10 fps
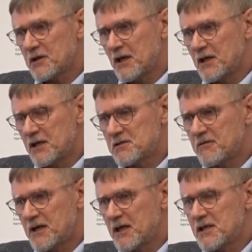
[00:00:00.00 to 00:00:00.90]
I think it
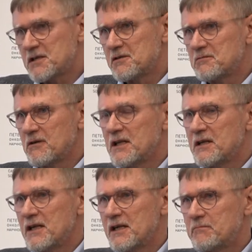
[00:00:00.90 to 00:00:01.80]
is very easy to
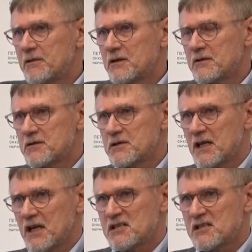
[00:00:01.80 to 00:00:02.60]
validate because